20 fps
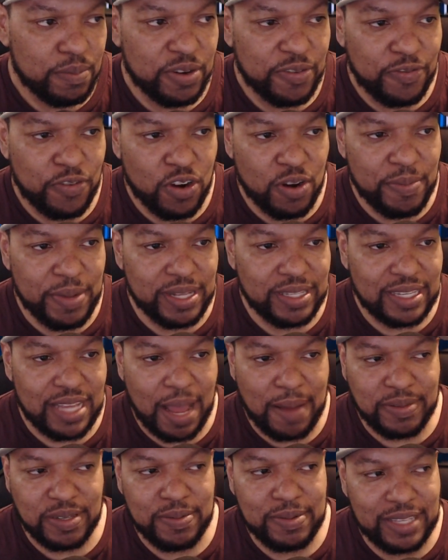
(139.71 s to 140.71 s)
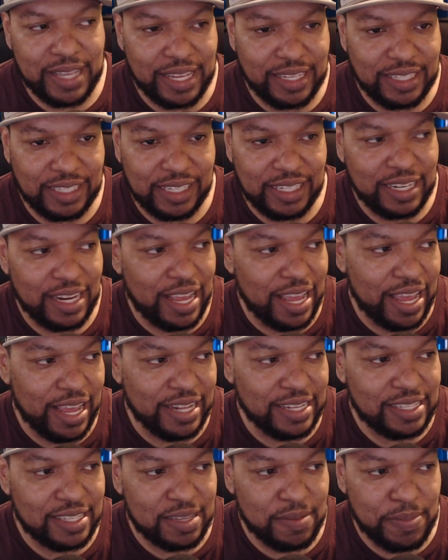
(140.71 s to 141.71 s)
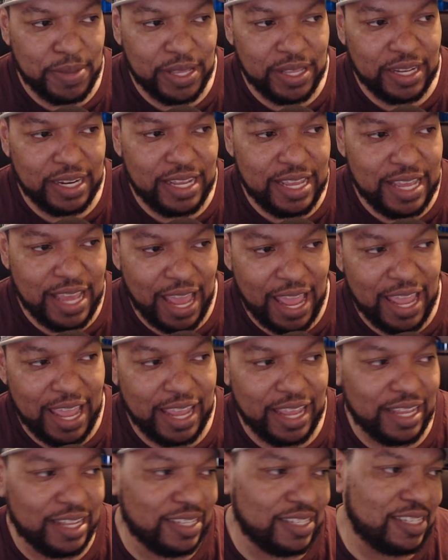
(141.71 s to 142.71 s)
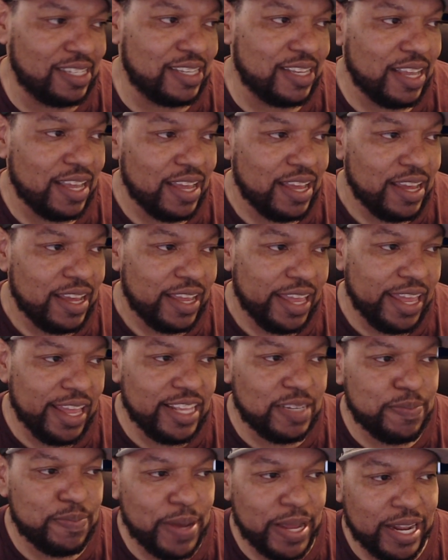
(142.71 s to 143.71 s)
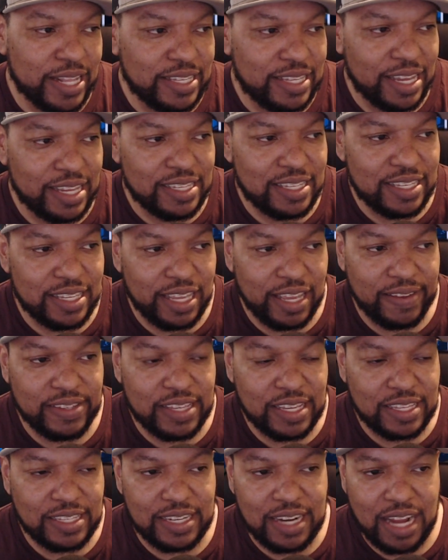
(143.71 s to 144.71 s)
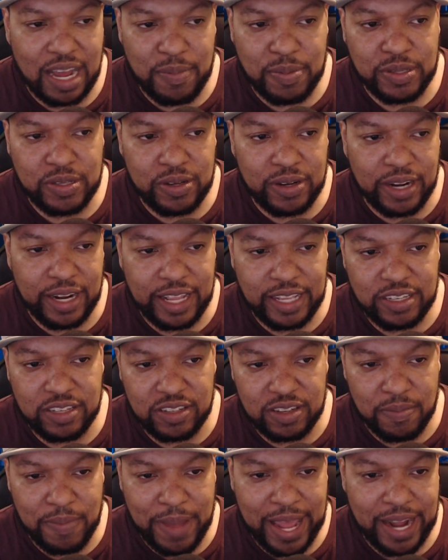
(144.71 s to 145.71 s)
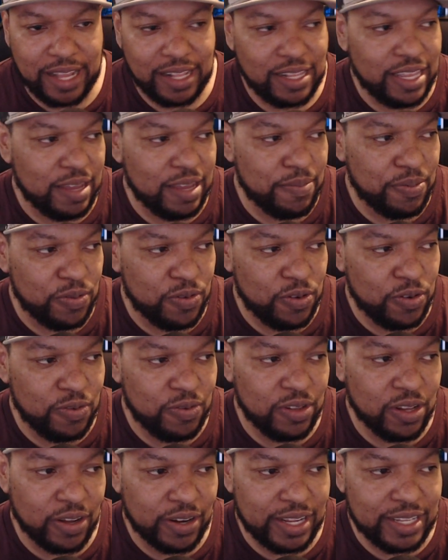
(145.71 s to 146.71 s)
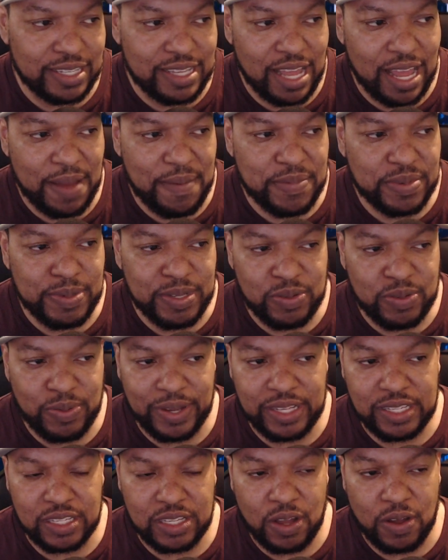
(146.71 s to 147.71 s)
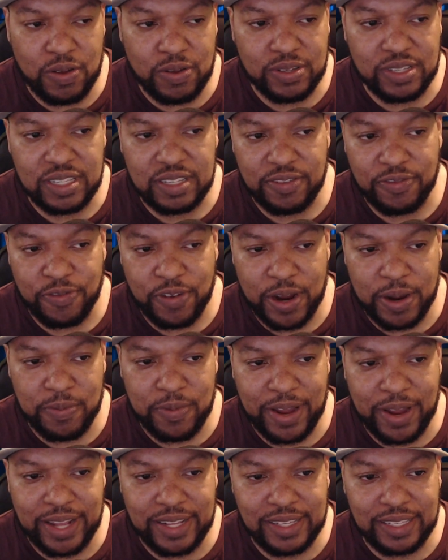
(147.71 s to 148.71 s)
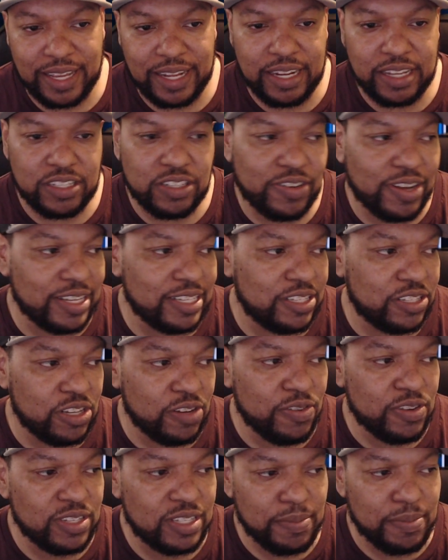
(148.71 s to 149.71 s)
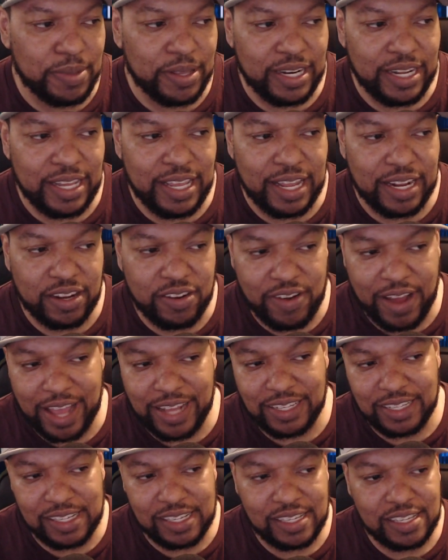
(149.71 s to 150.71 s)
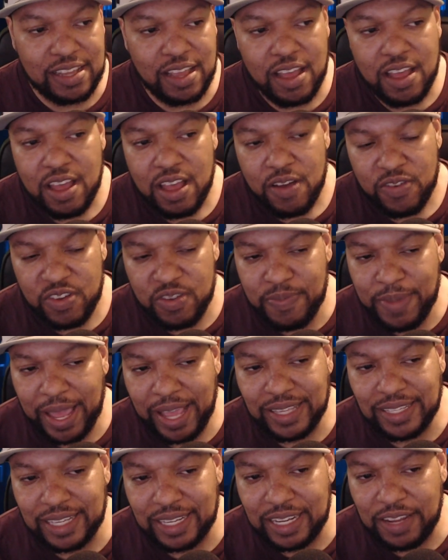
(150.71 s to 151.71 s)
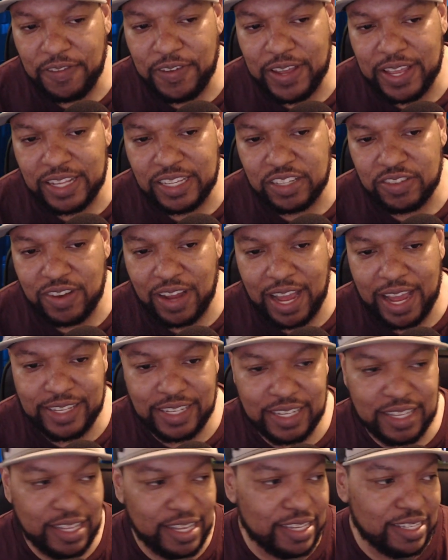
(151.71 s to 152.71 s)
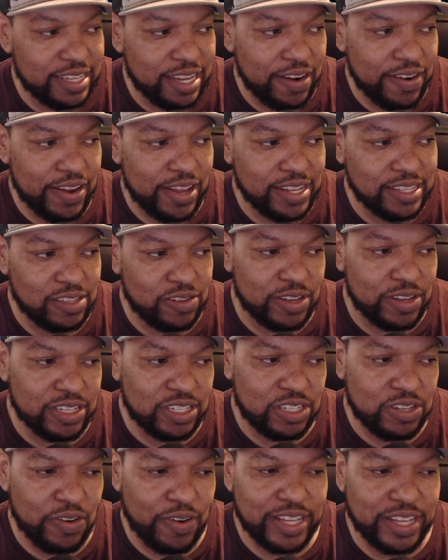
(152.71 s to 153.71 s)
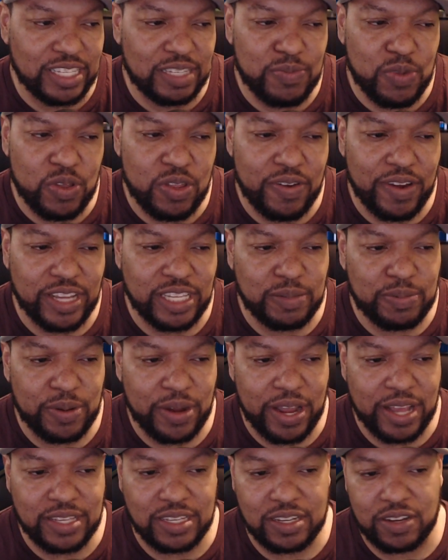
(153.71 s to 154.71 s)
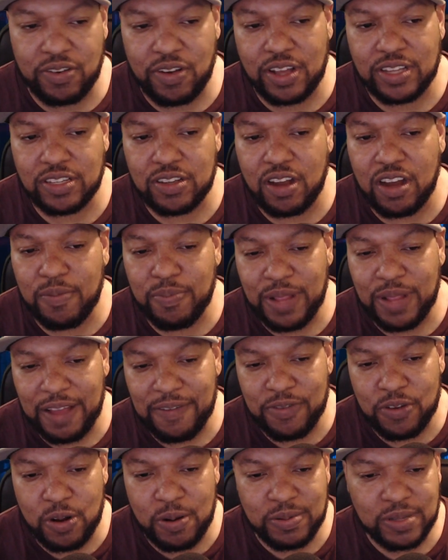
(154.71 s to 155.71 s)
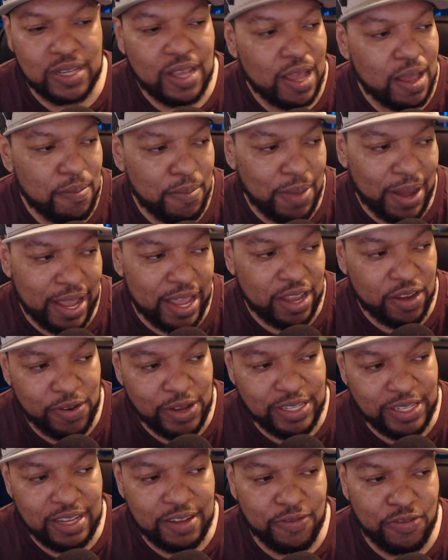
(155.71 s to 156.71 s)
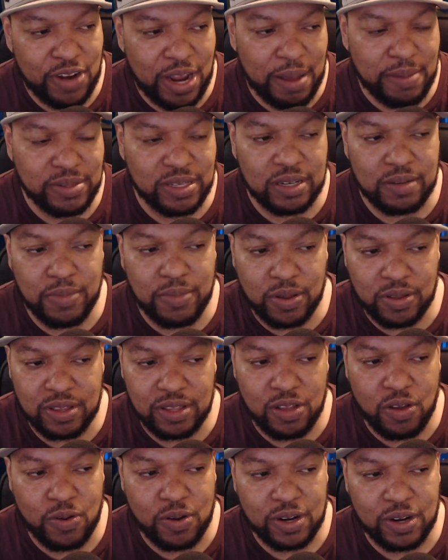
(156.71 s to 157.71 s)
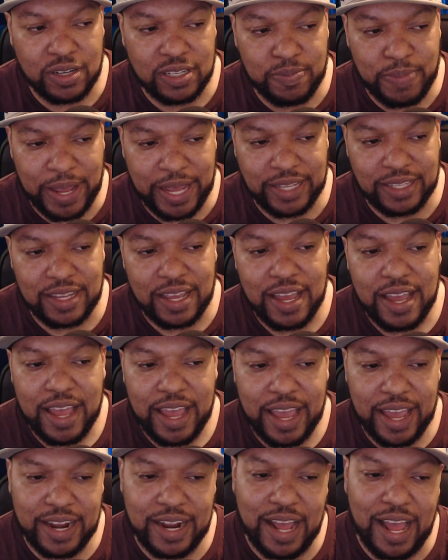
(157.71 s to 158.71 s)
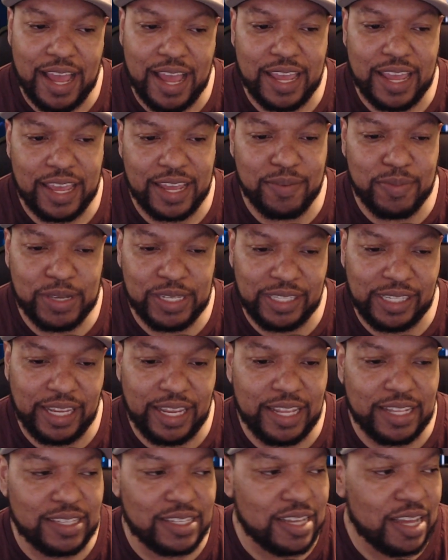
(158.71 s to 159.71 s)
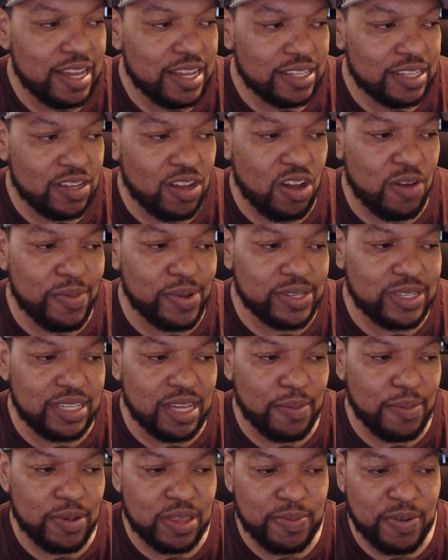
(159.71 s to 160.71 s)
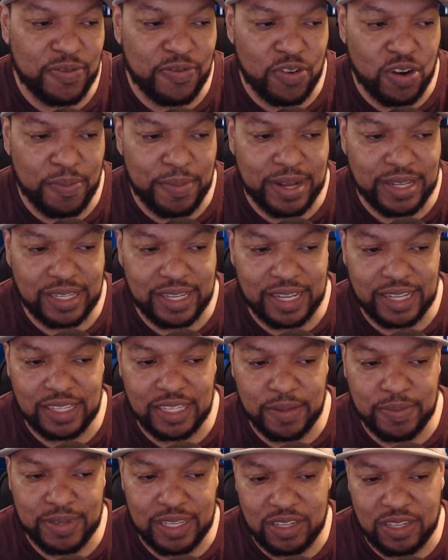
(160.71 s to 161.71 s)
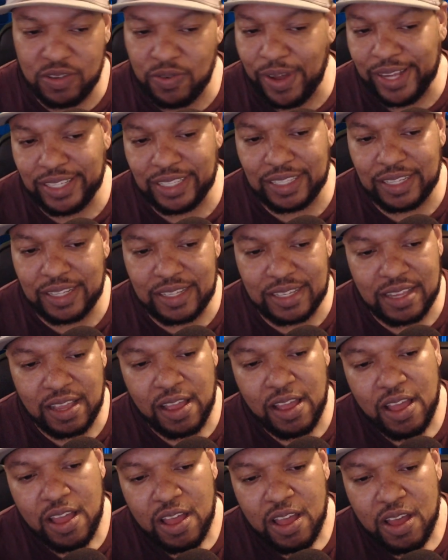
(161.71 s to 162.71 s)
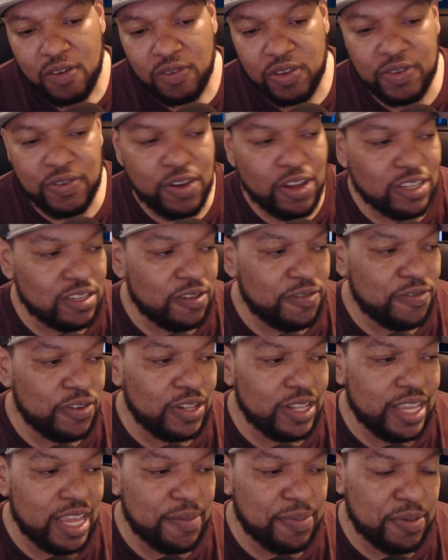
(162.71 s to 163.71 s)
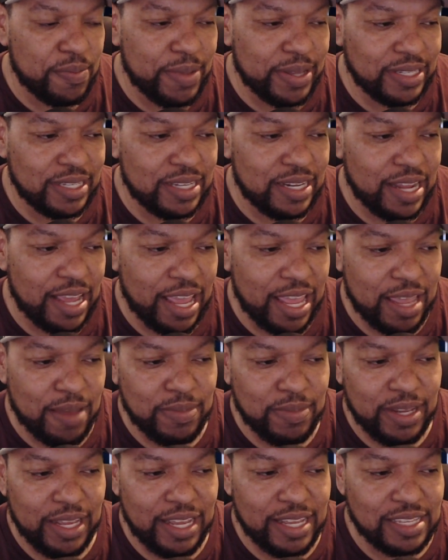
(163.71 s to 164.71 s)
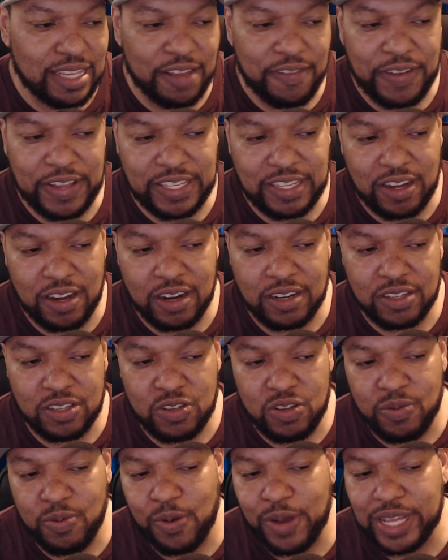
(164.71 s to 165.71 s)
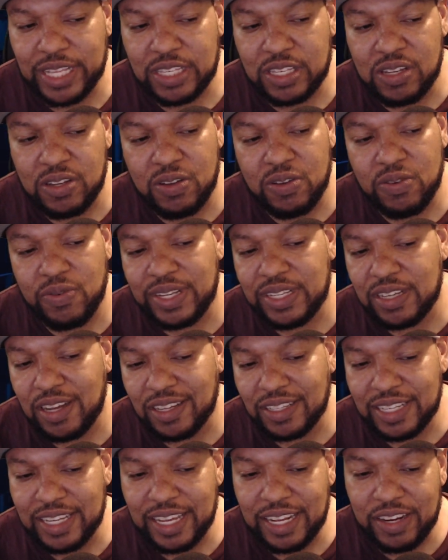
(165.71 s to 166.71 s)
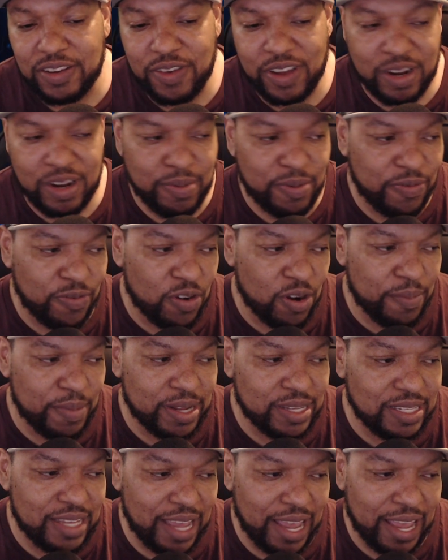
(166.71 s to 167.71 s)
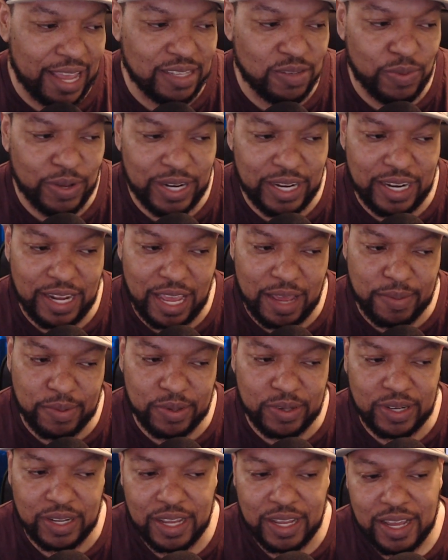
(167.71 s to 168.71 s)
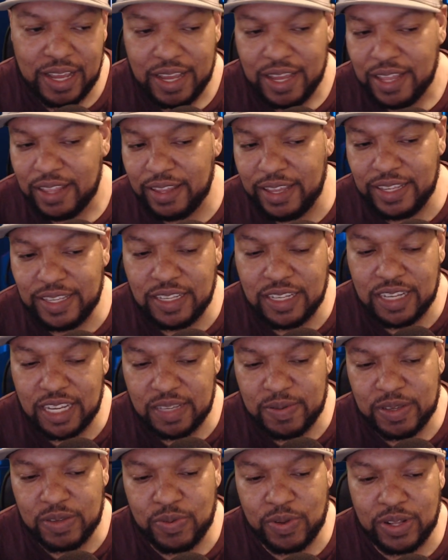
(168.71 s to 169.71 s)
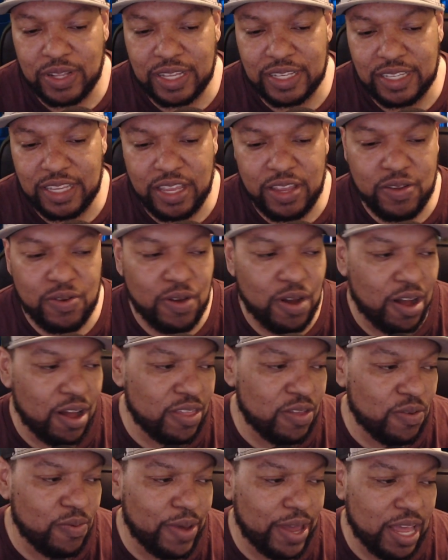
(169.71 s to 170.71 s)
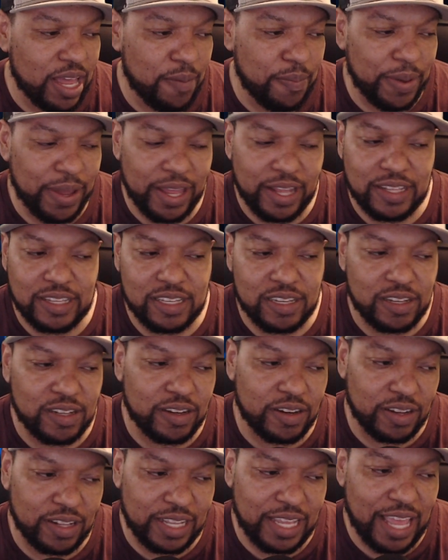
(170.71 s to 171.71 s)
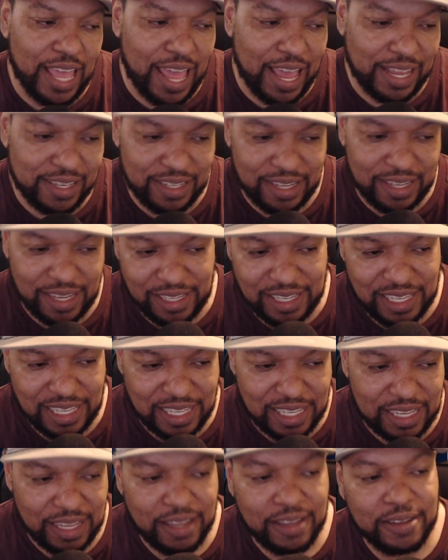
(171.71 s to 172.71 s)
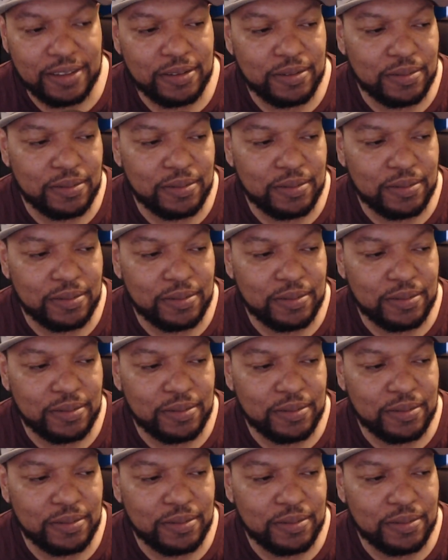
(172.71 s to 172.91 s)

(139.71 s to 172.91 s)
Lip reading: Performance optimization and stability gains. Each beta test gives us an opportunity to dramatically improve loading times between zones, frame rates, and address server stability and crashes. We've made significant strides in these areas to ensure a smoother experience across all platforms by increasing frames on both lower spec and high-end machines to almost double the performance in some situations. We've also fully implemented AMD's FSR 2.2, resulting in greater performance gains when enabled. These adjustments will continue all the way up until early access.